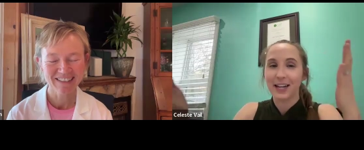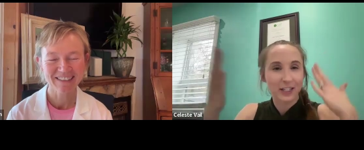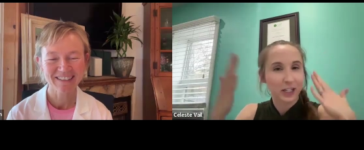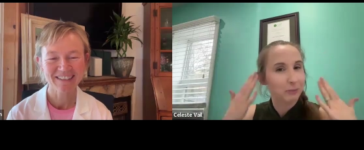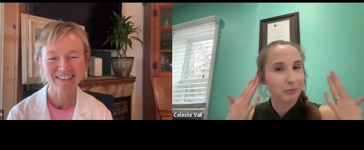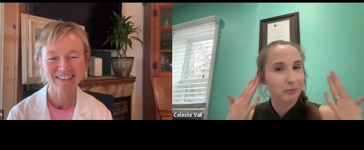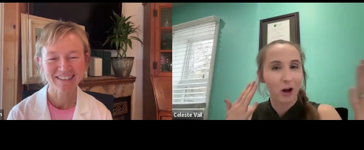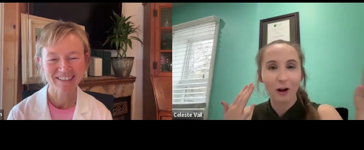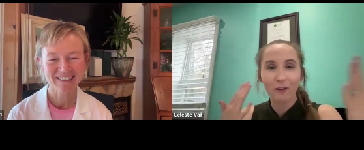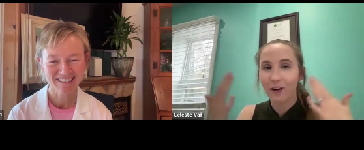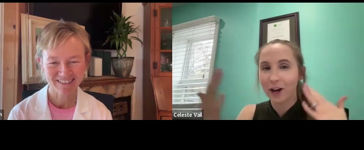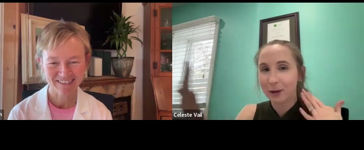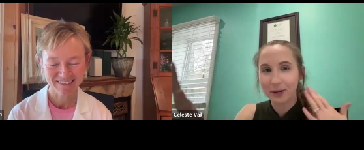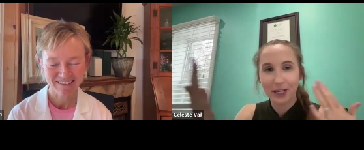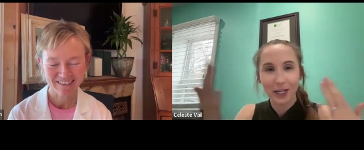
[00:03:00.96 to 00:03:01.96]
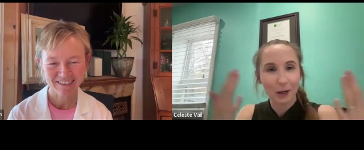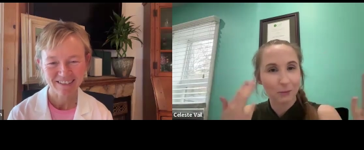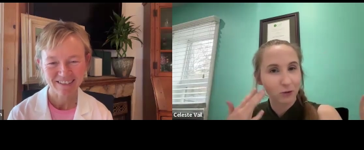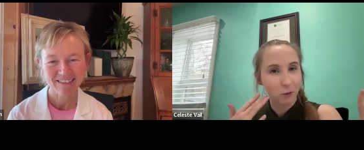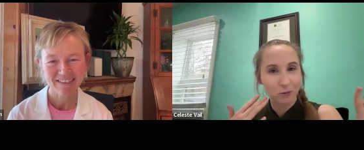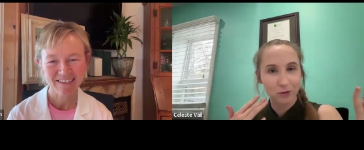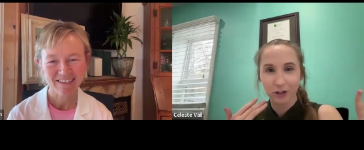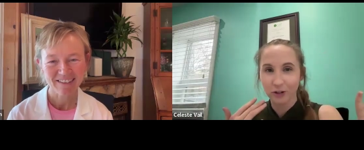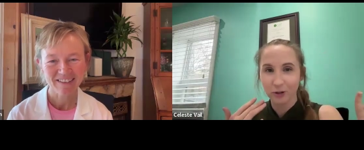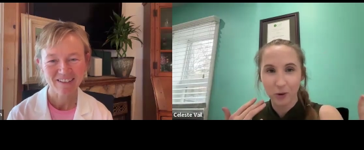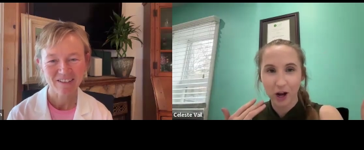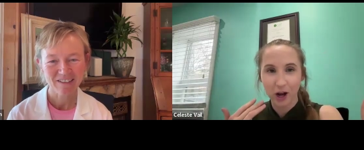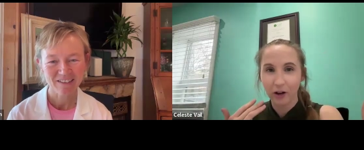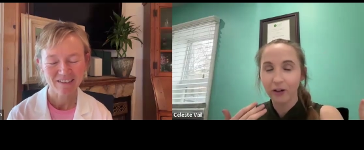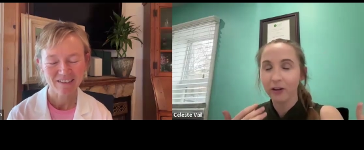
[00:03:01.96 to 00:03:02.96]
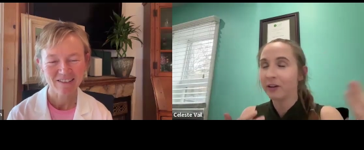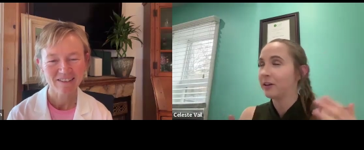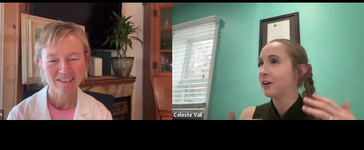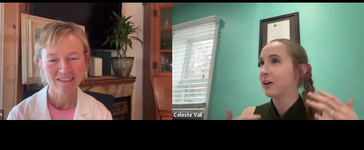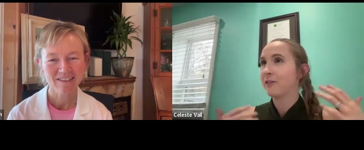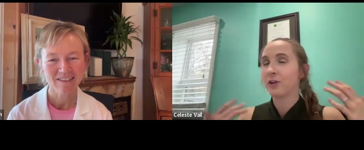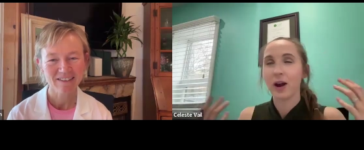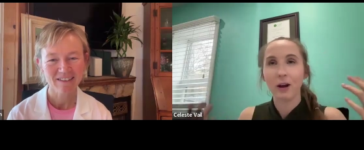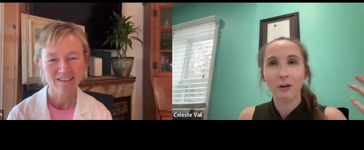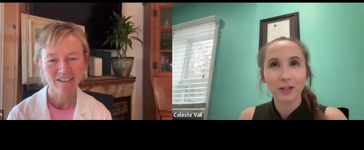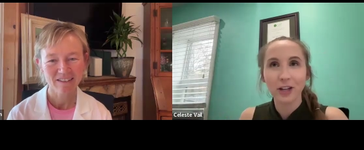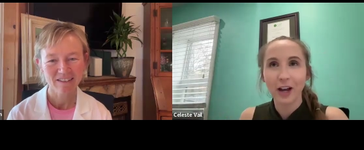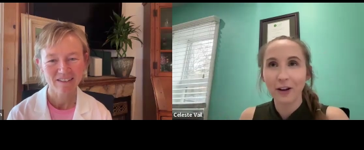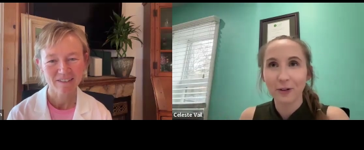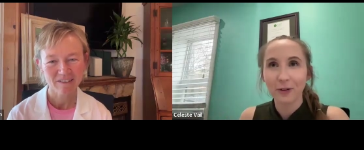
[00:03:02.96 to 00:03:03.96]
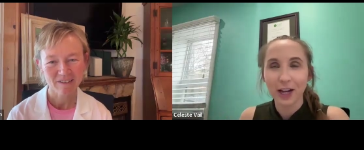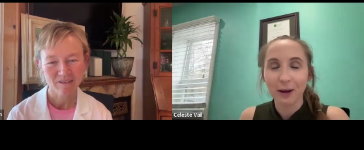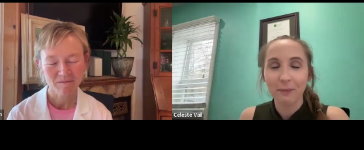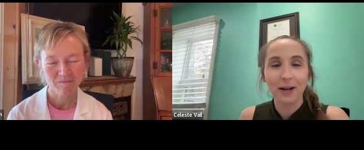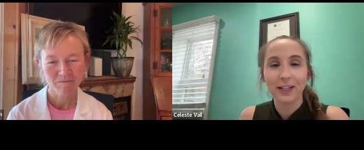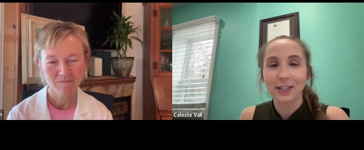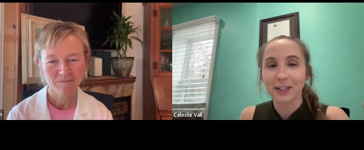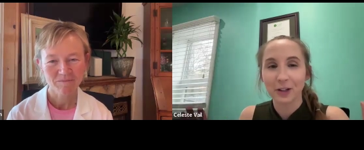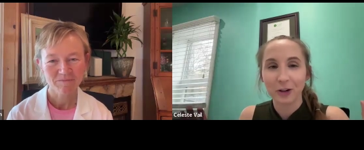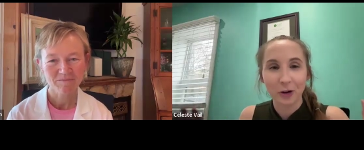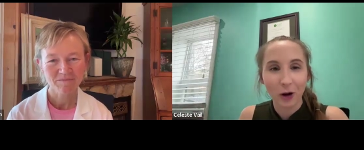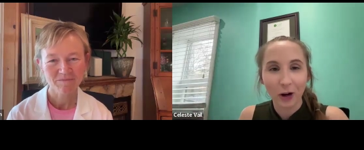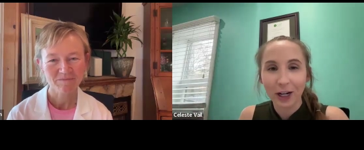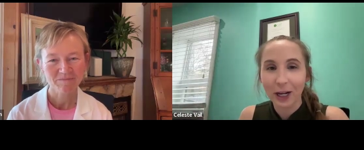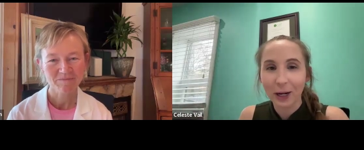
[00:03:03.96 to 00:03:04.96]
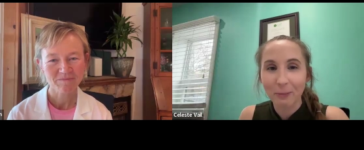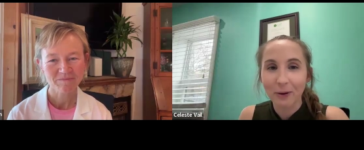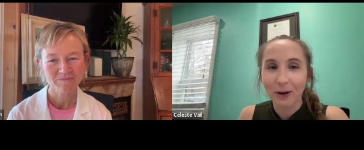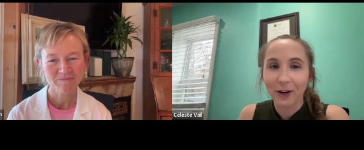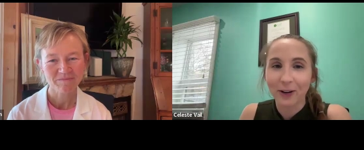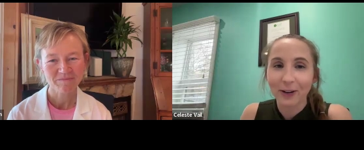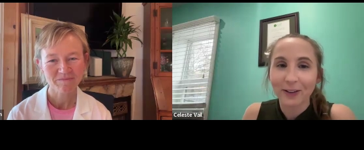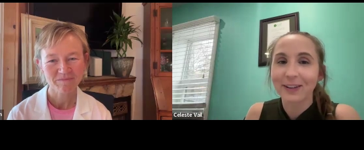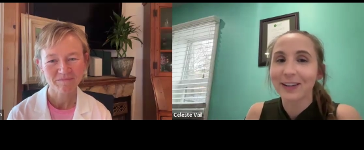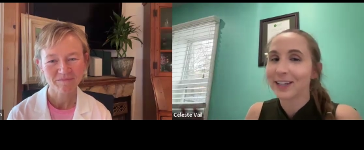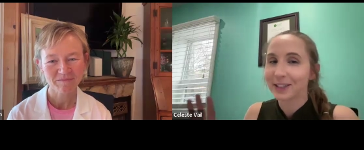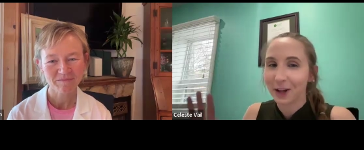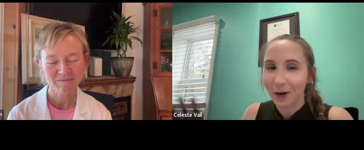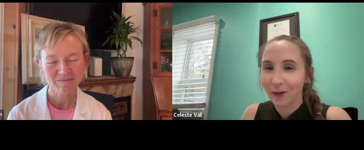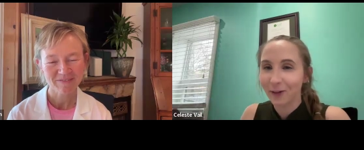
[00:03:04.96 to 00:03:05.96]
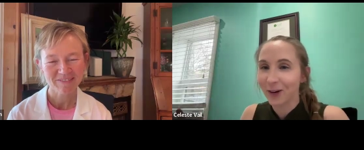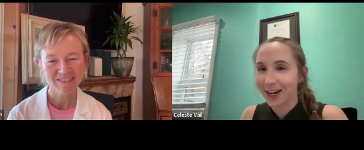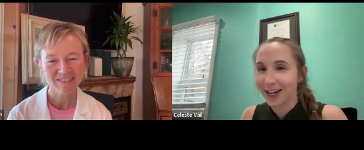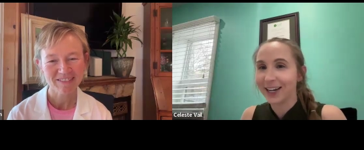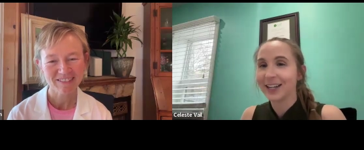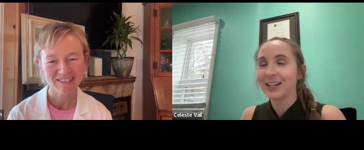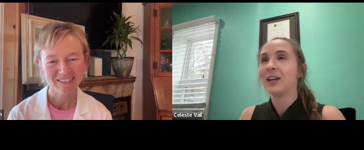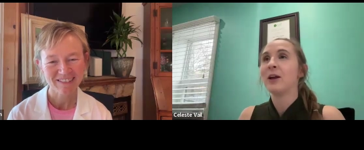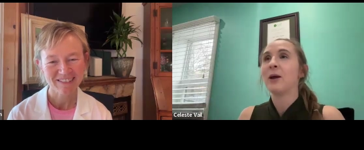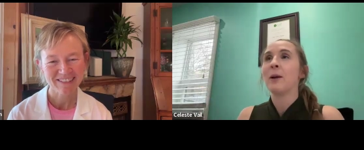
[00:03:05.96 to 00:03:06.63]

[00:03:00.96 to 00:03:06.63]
Speaker 1: because that's going to block vitamin D absorption as well. If you're outside for 10 minutes, you're not going to get a burn. It's all right.